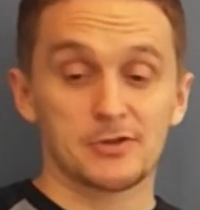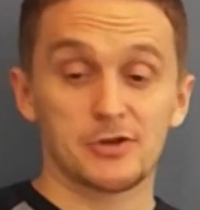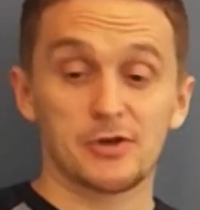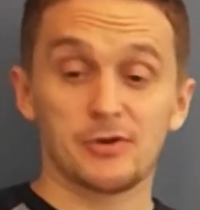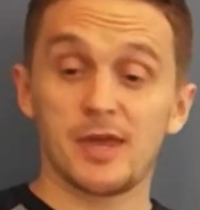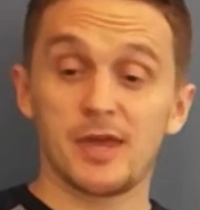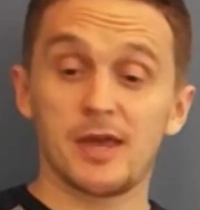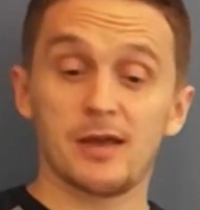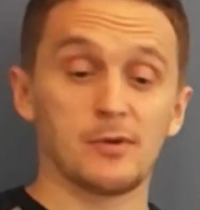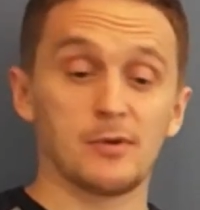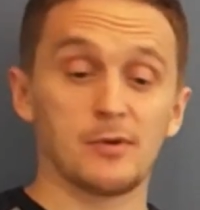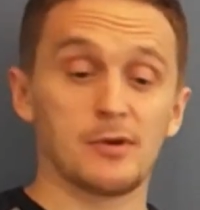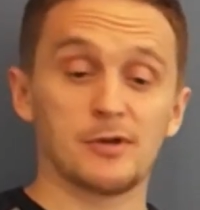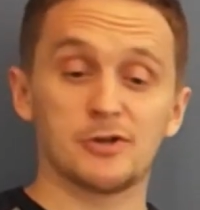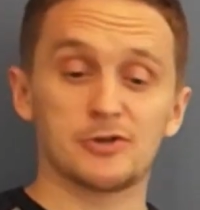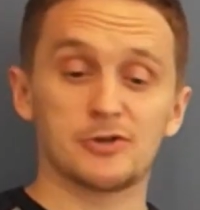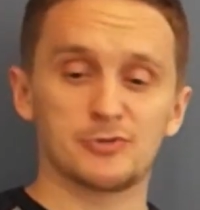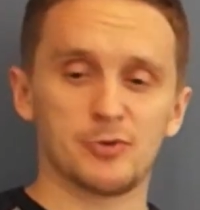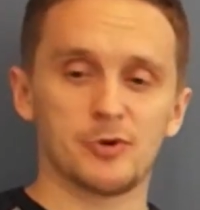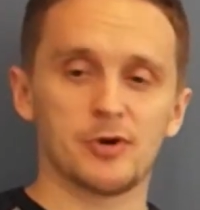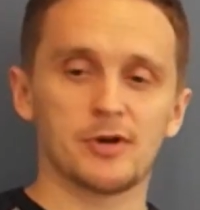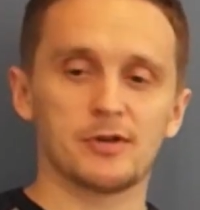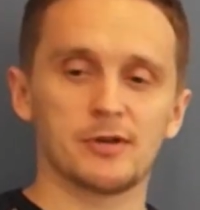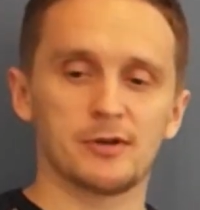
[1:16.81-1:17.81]
So yeah, we
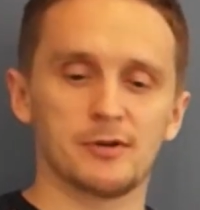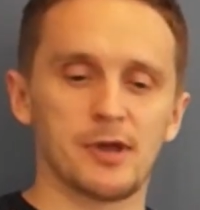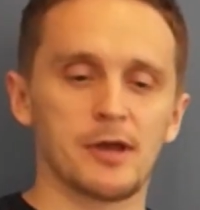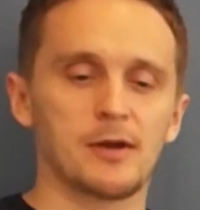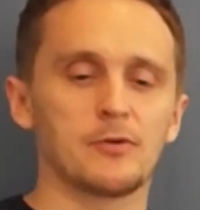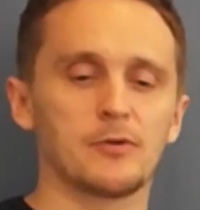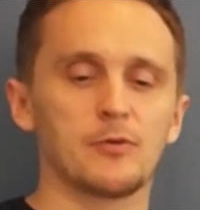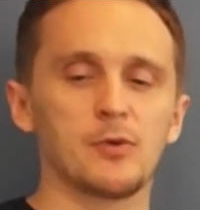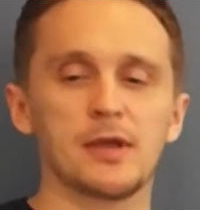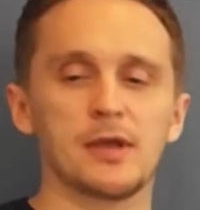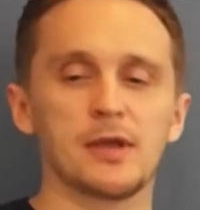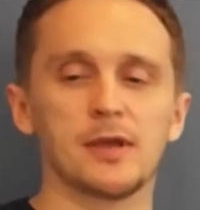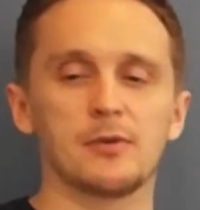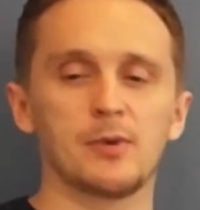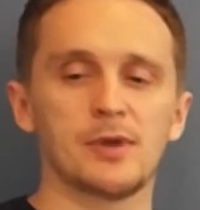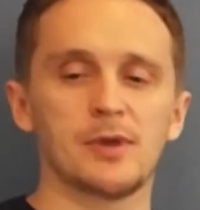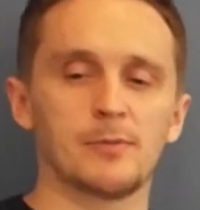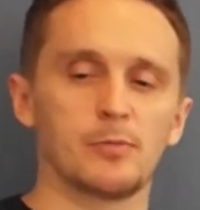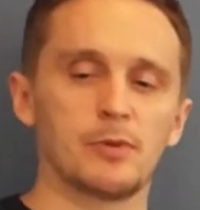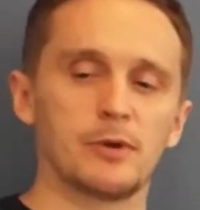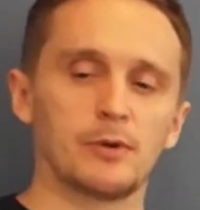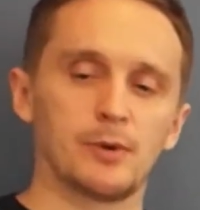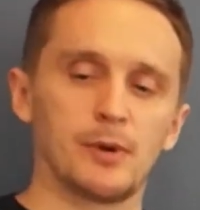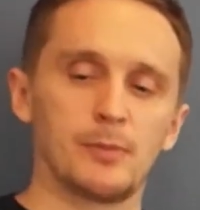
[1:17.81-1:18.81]
just wanted to, and
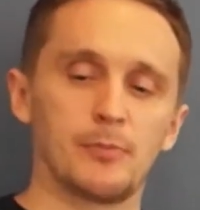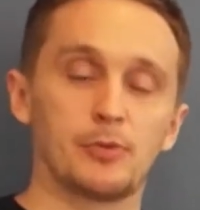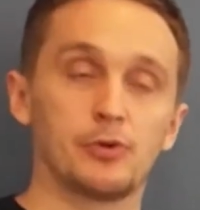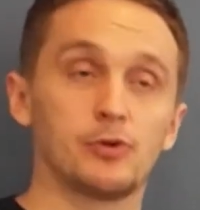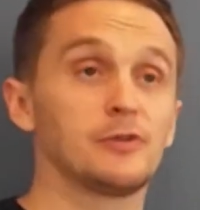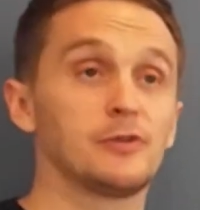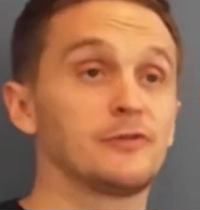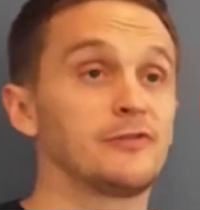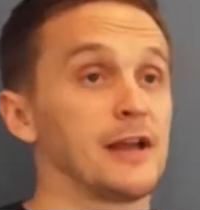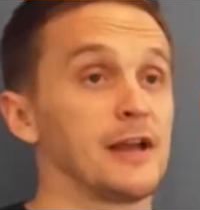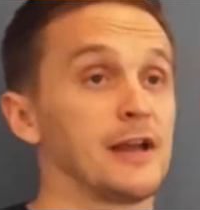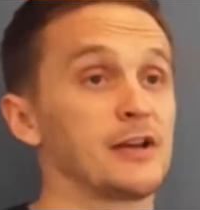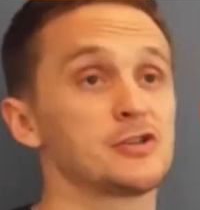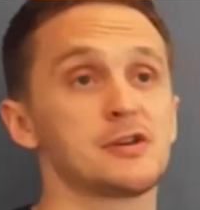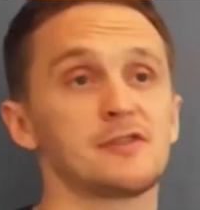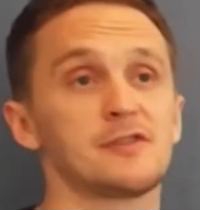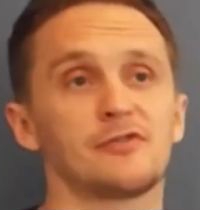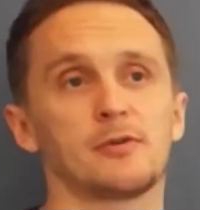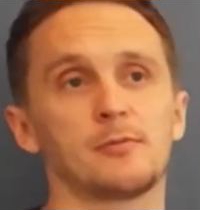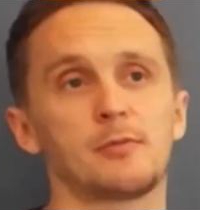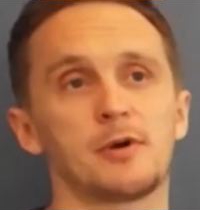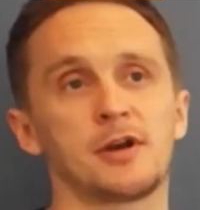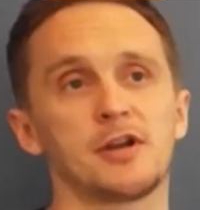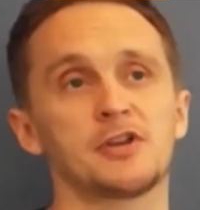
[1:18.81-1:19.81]
we pulled actually
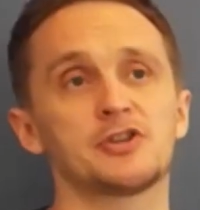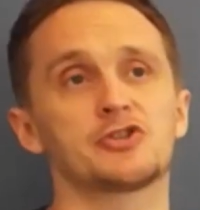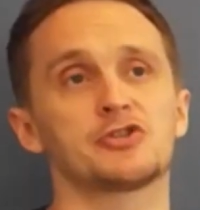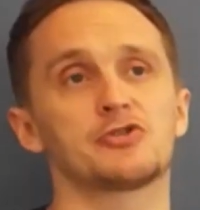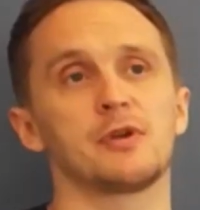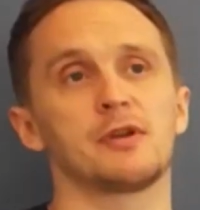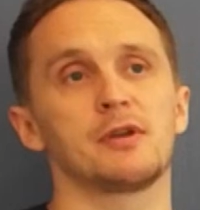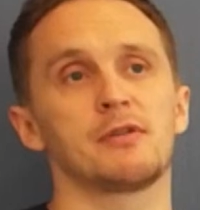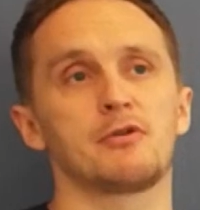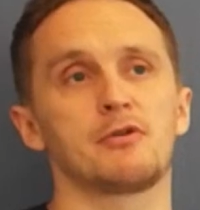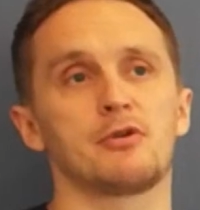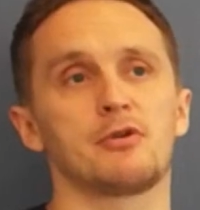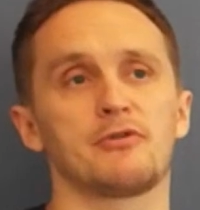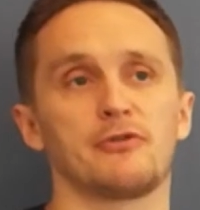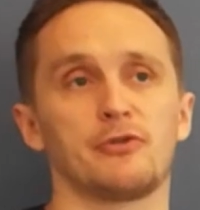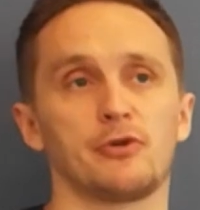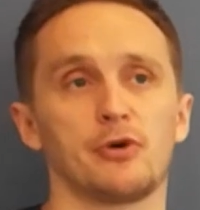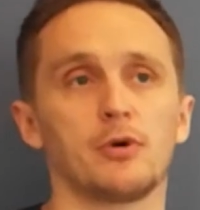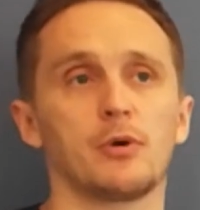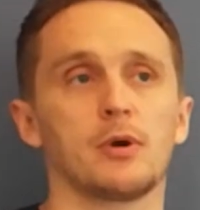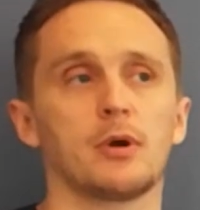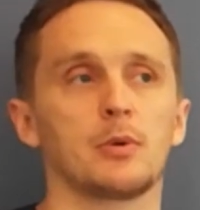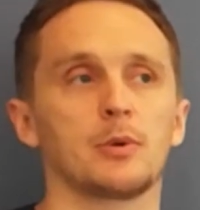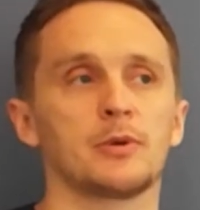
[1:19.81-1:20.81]
from our history in northern
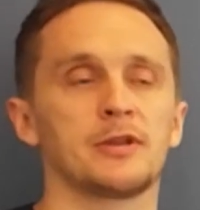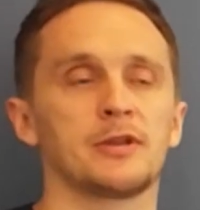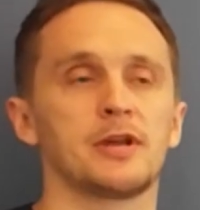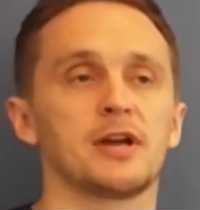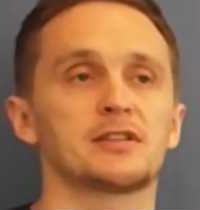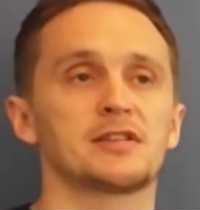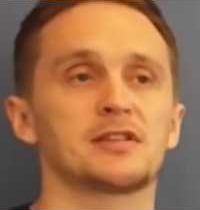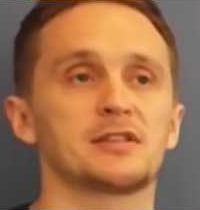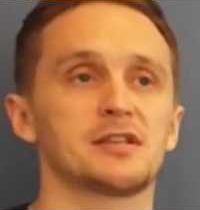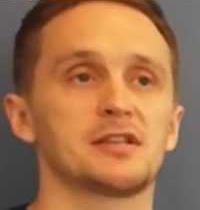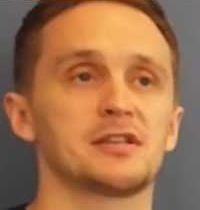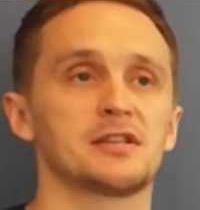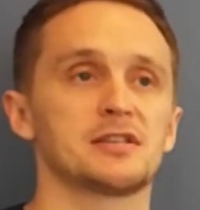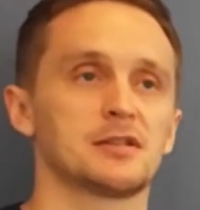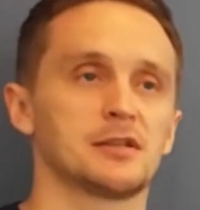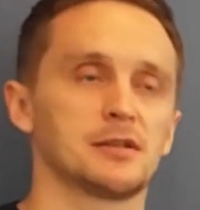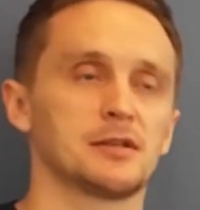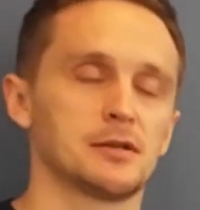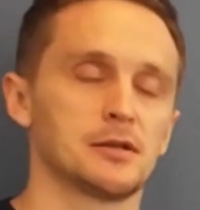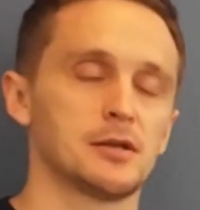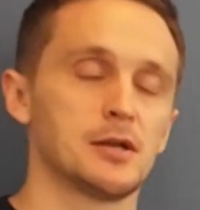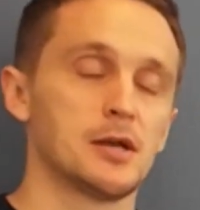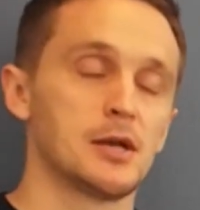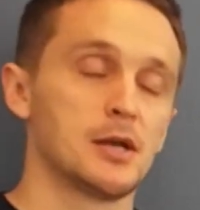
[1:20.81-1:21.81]
Norway with Nazis.
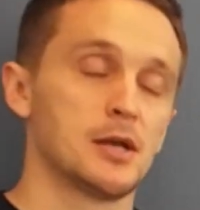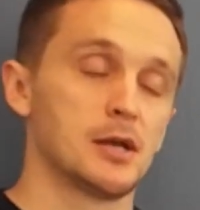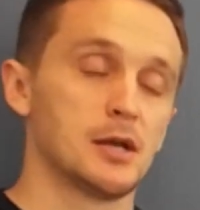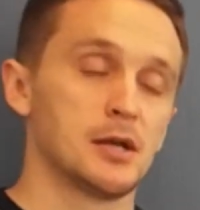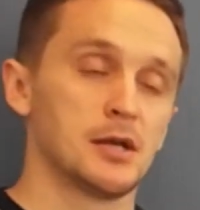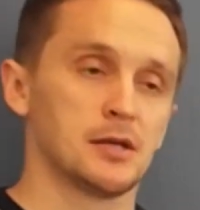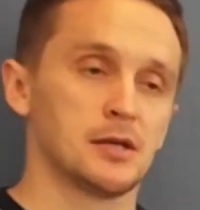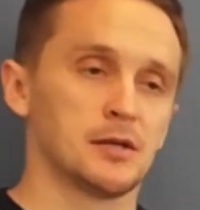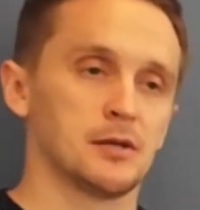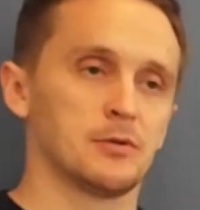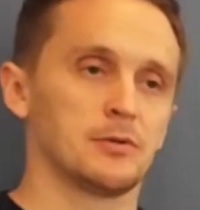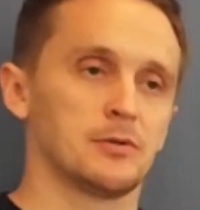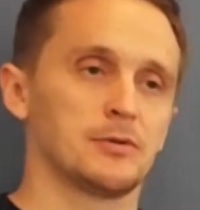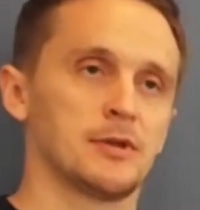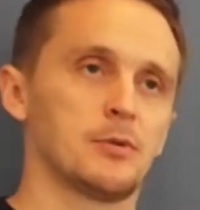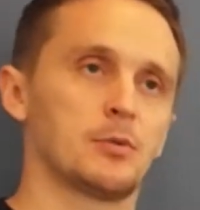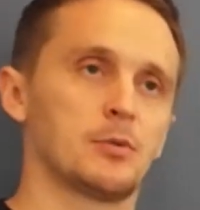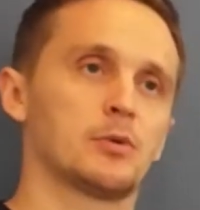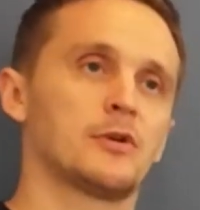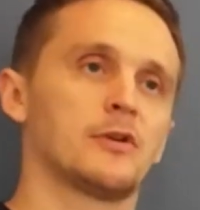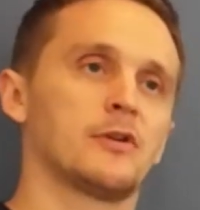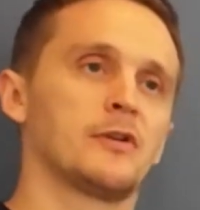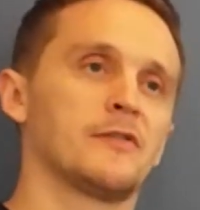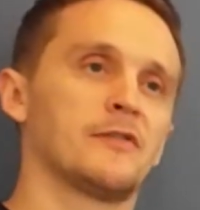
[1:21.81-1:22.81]
They
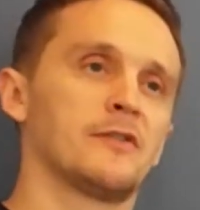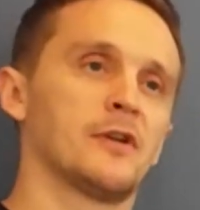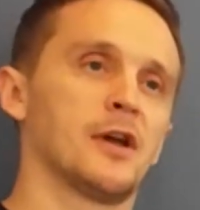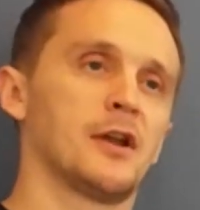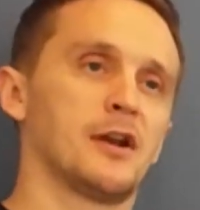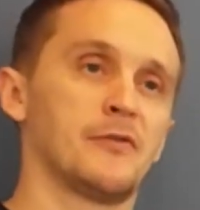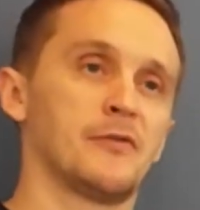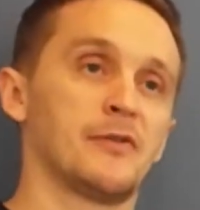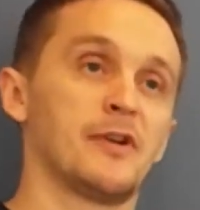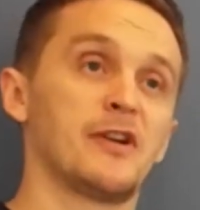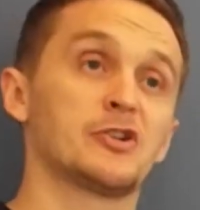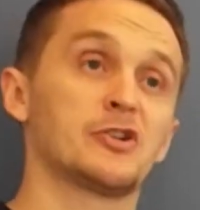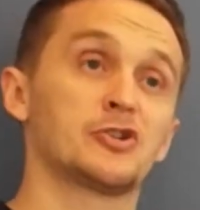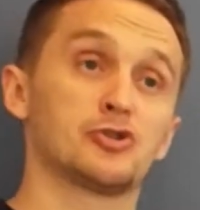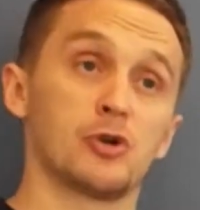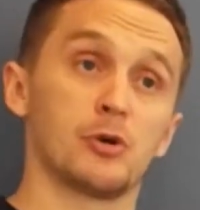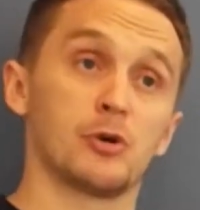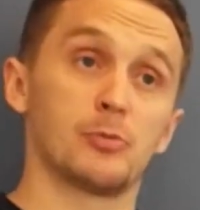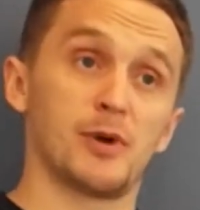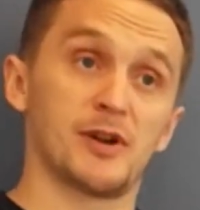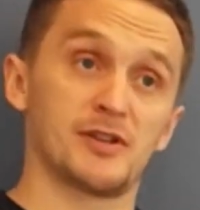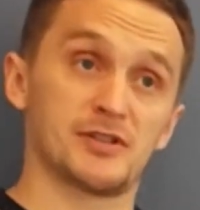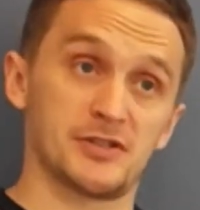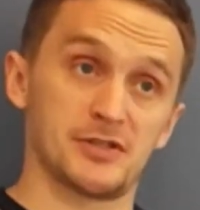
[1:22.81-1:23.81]
had a very
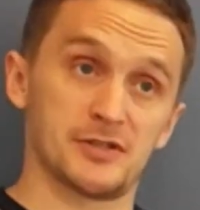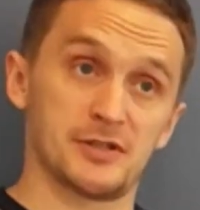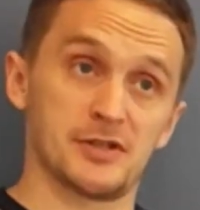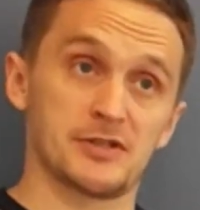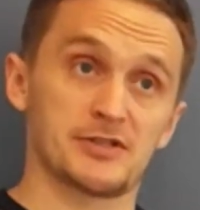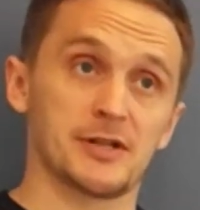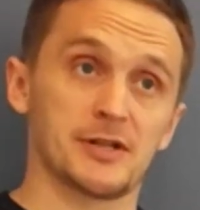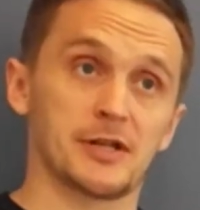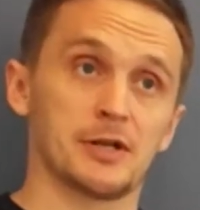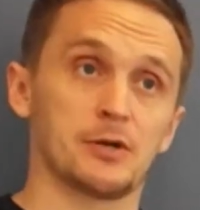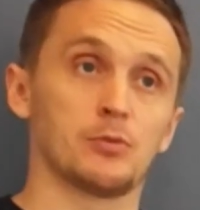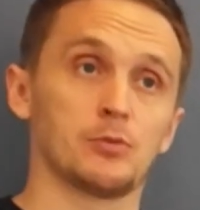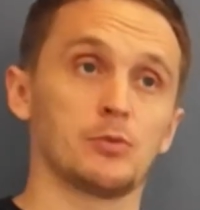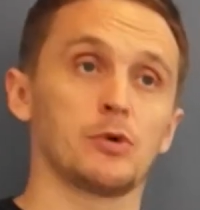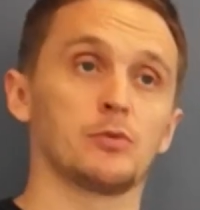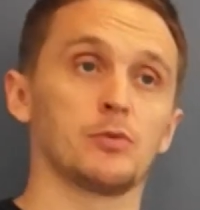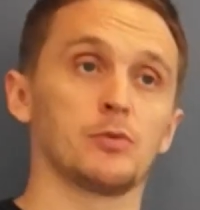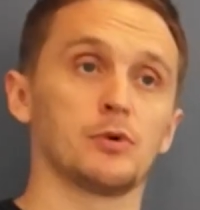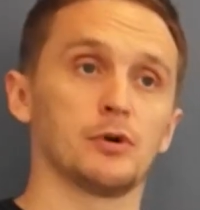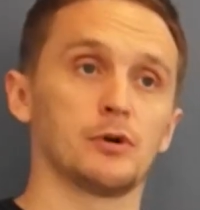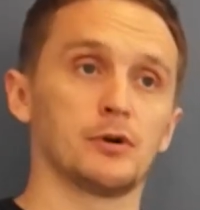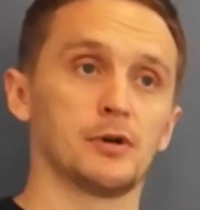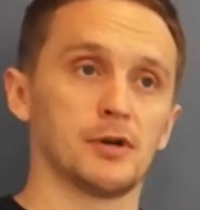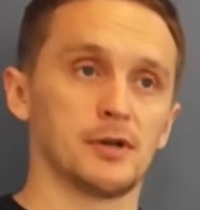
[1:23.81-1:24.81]
strong presence in the Second
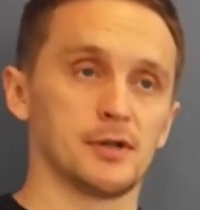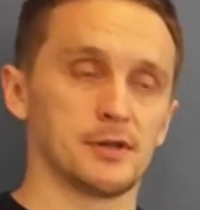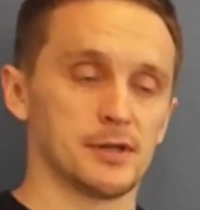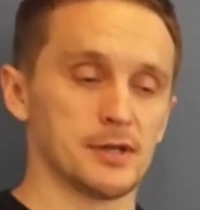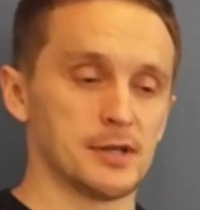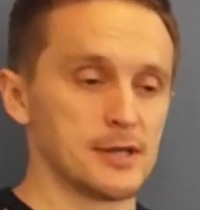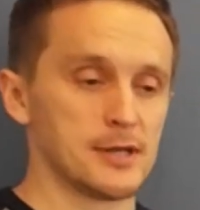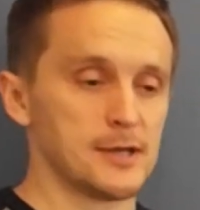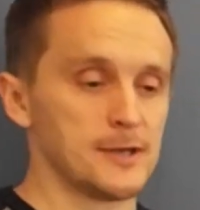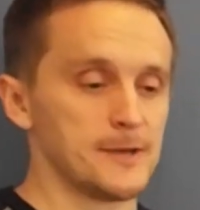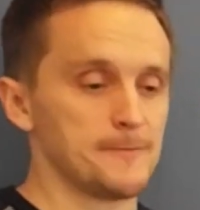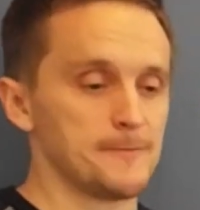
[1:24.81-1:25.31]
World War, and